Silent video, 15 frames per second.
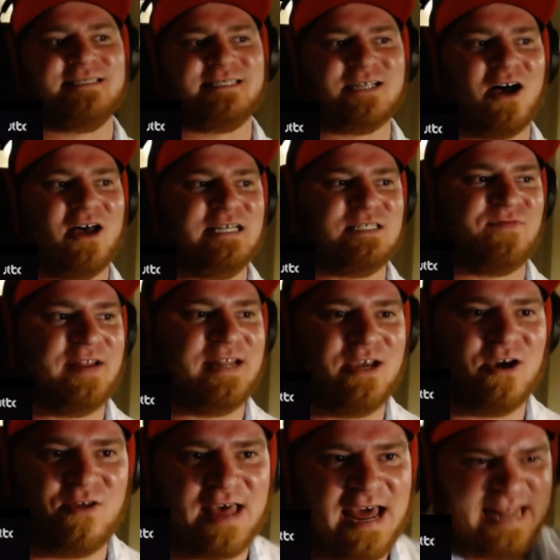saw his
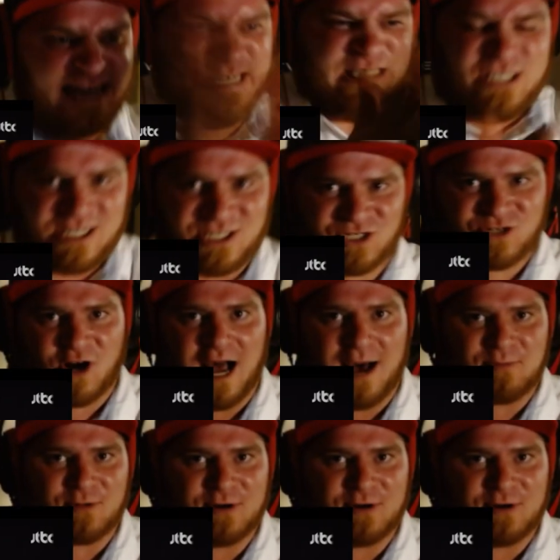video that he just dropped